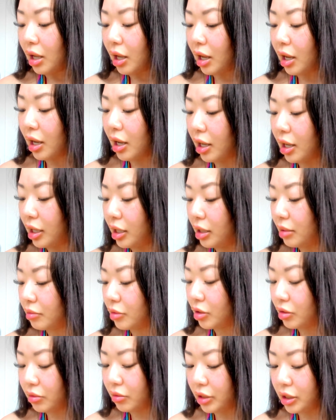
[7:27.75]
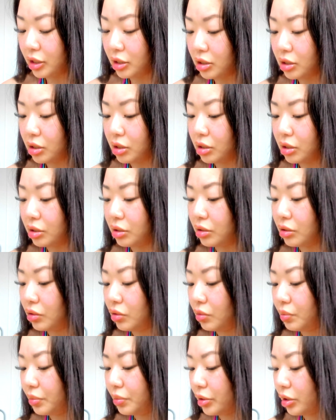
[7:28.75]
I am going
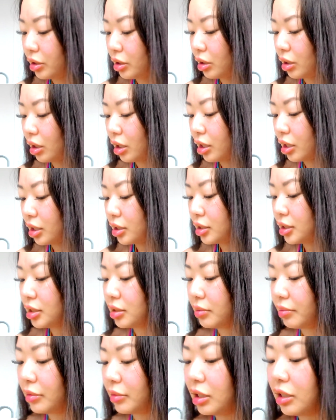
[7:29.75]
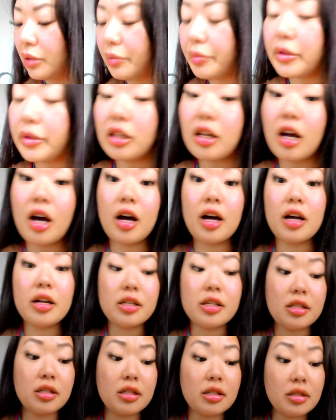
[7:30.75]
to put on some lip
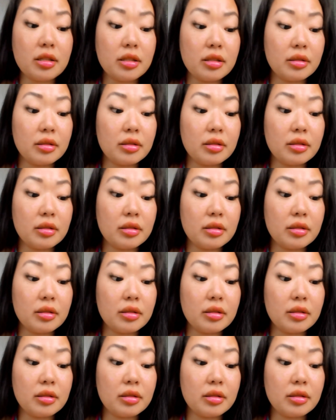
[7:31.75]
gloss.